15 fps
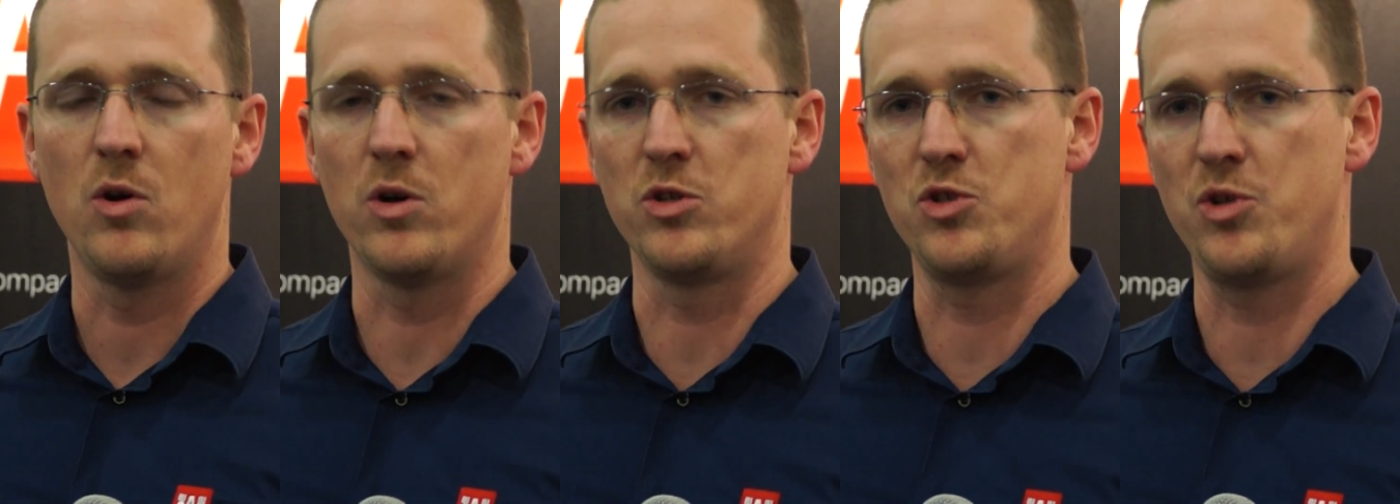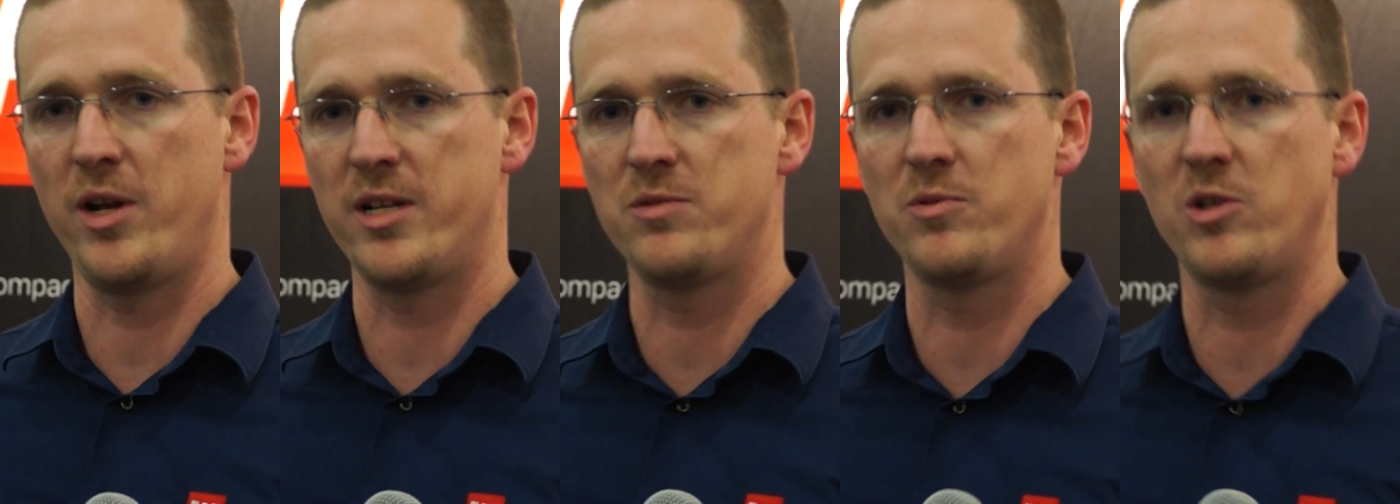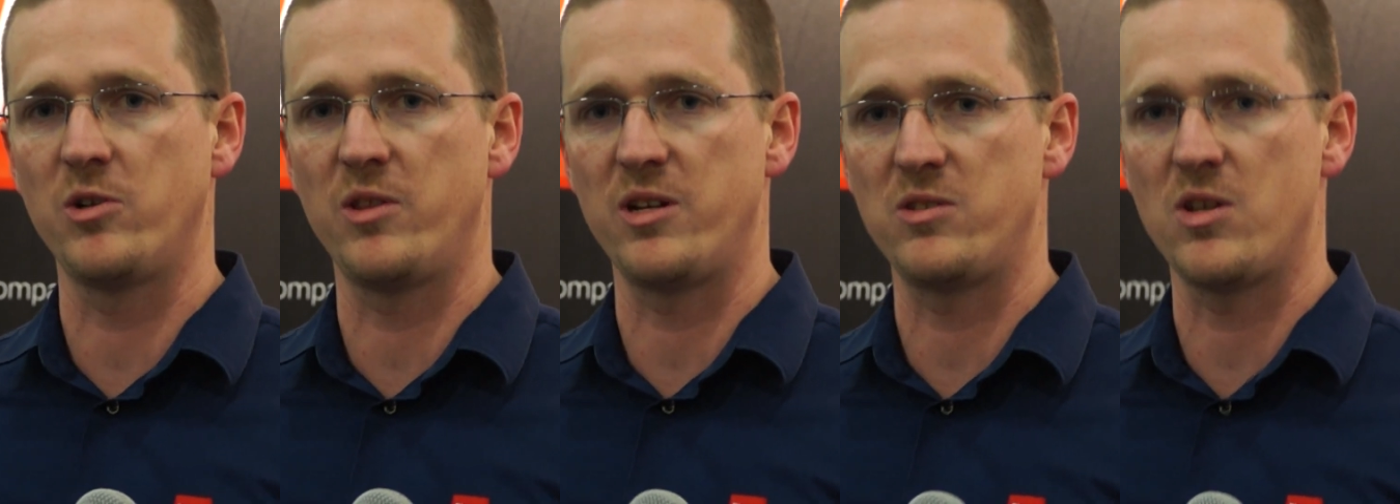or a
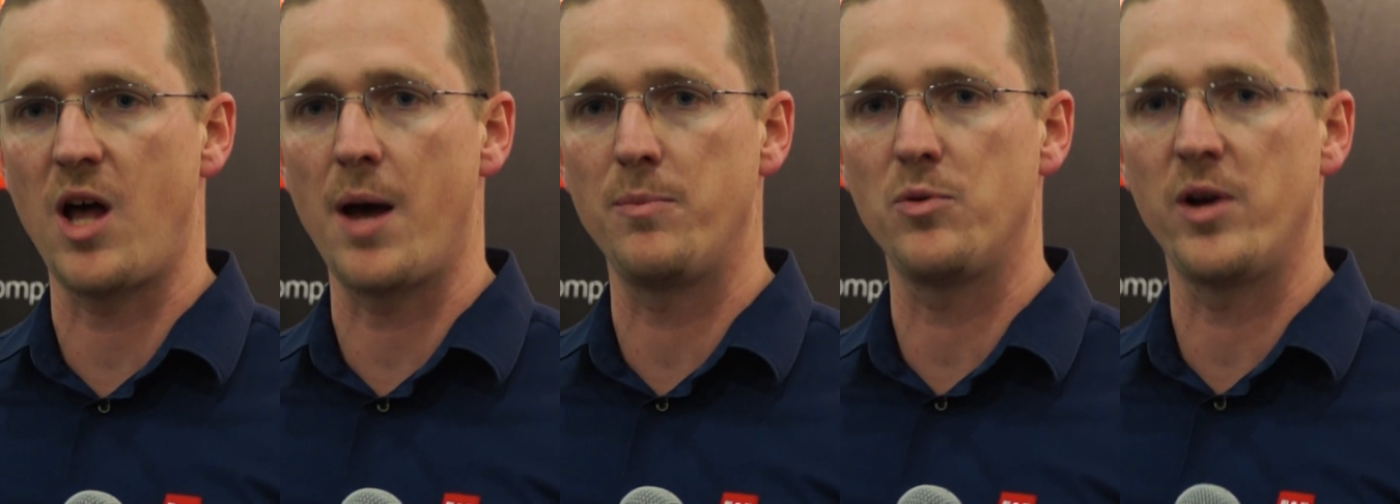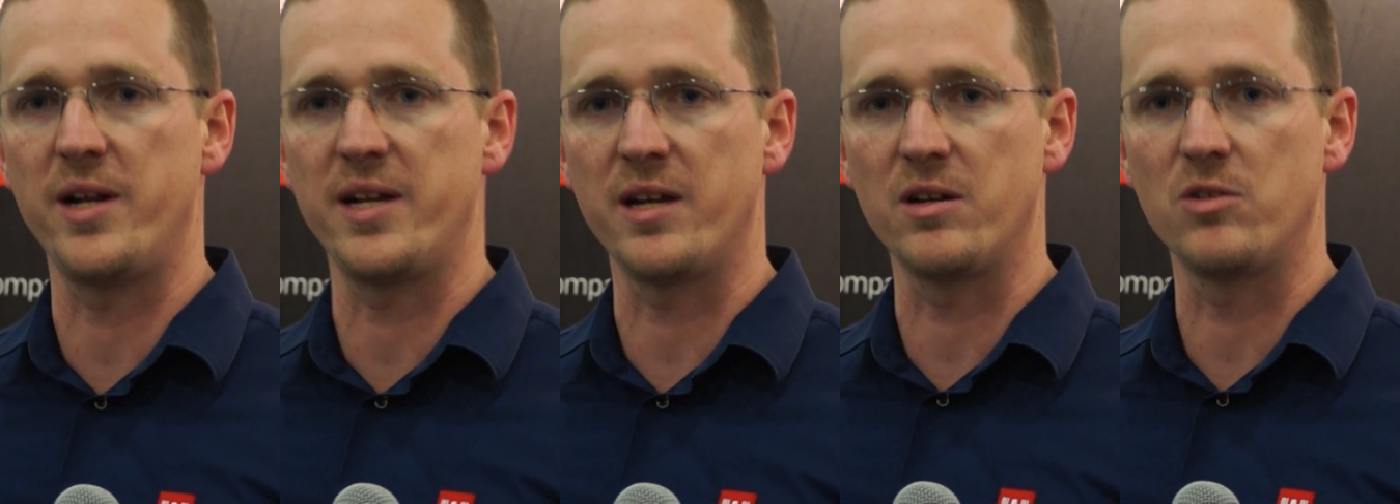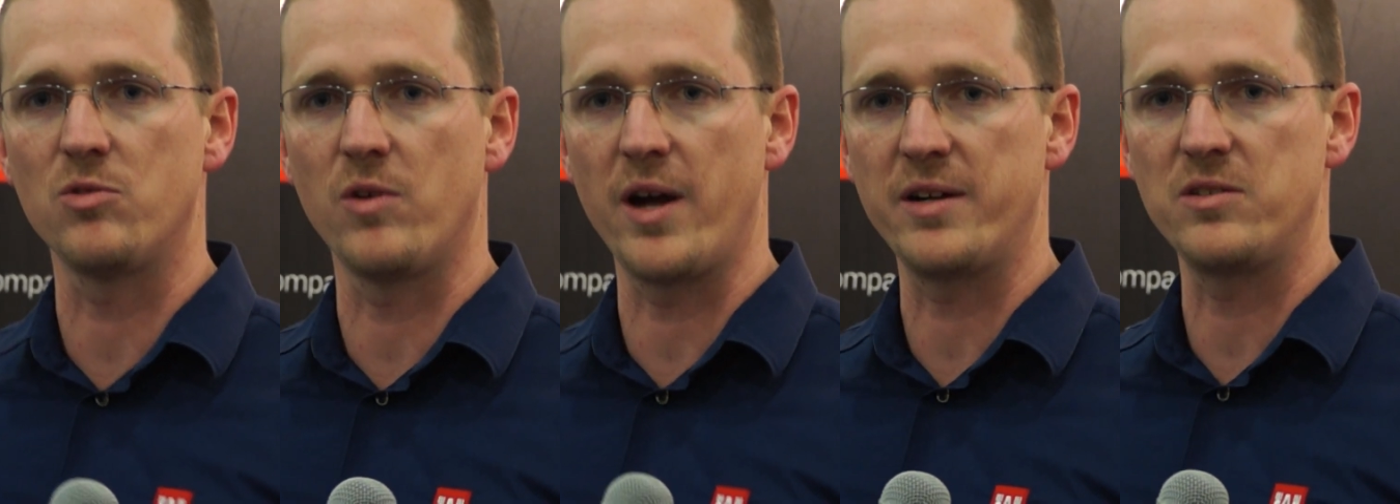transmitter that's operating
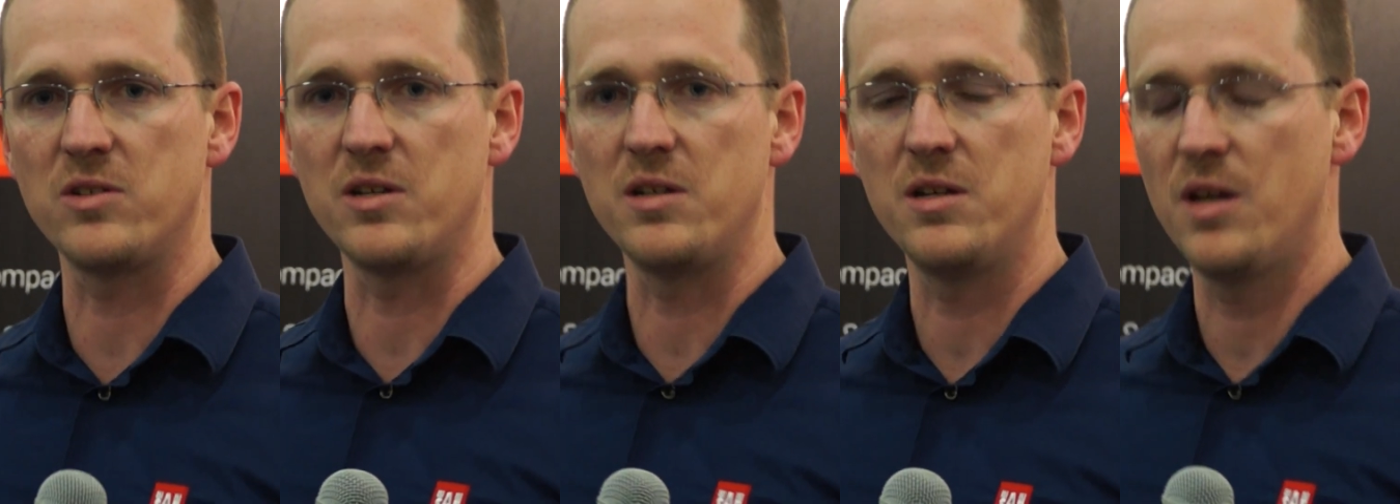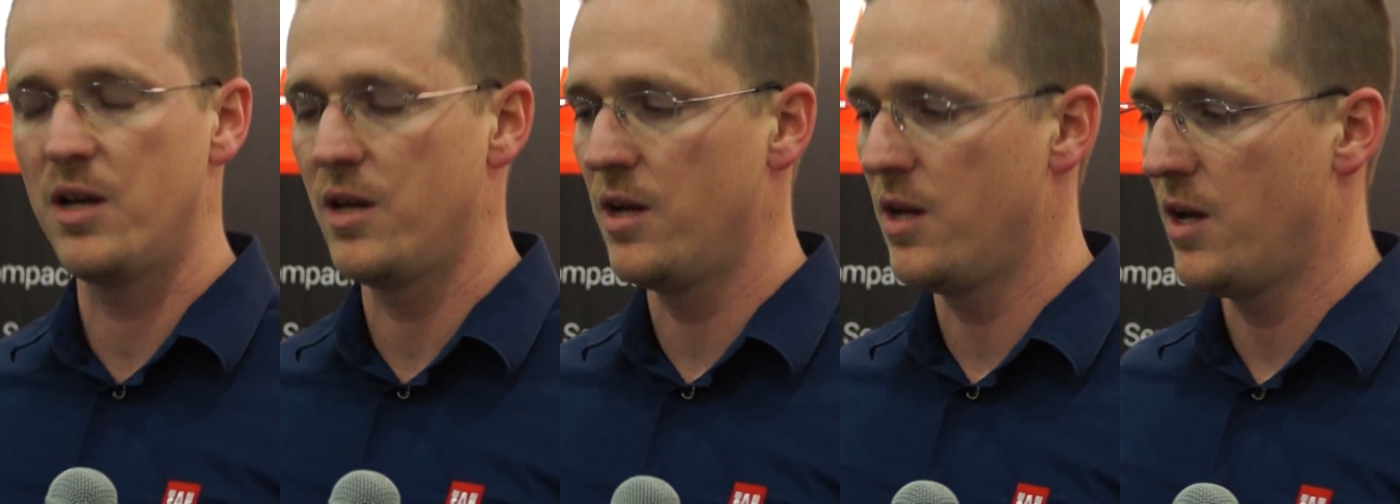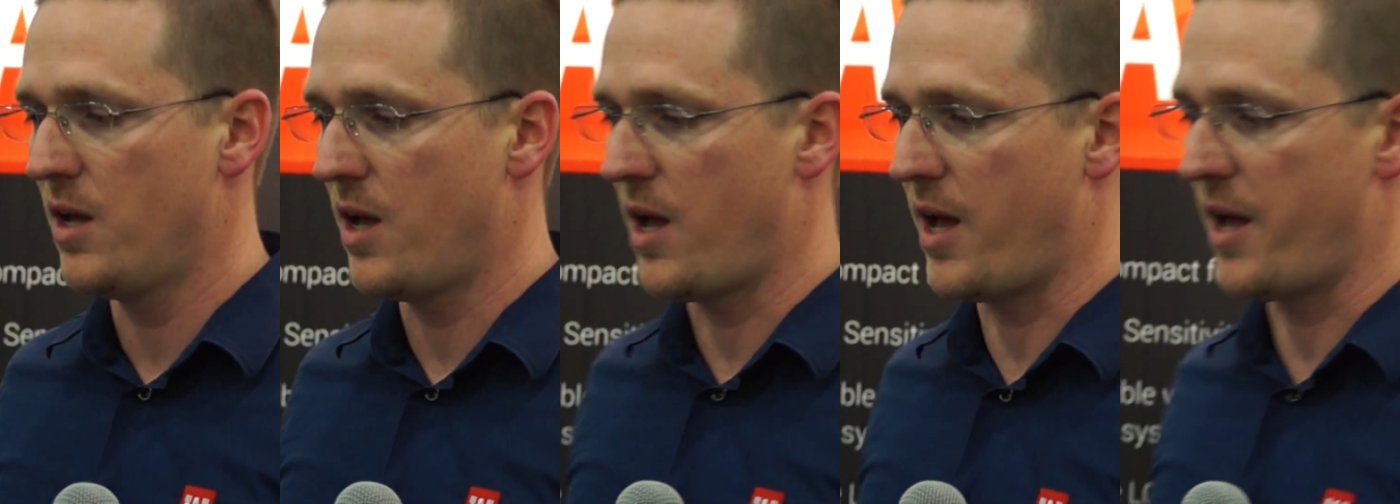incorrectly.
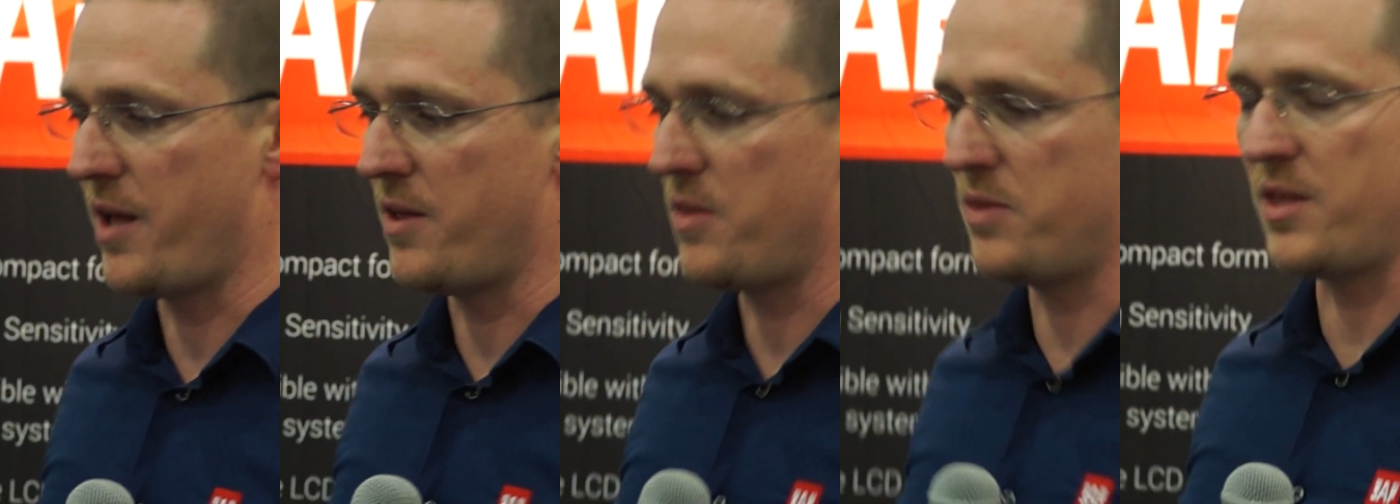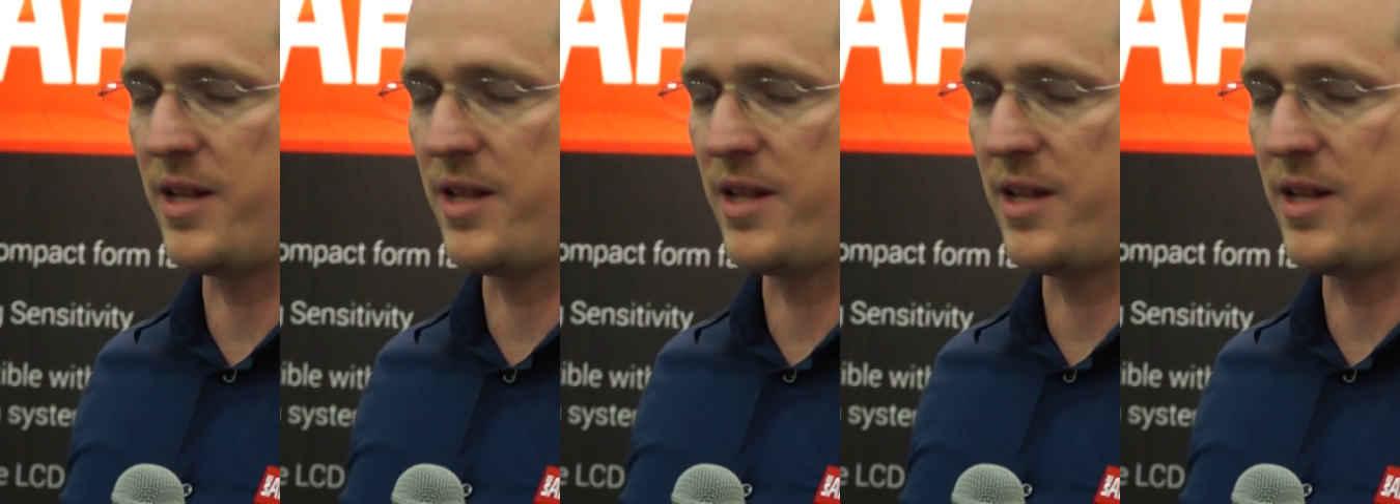Uh, the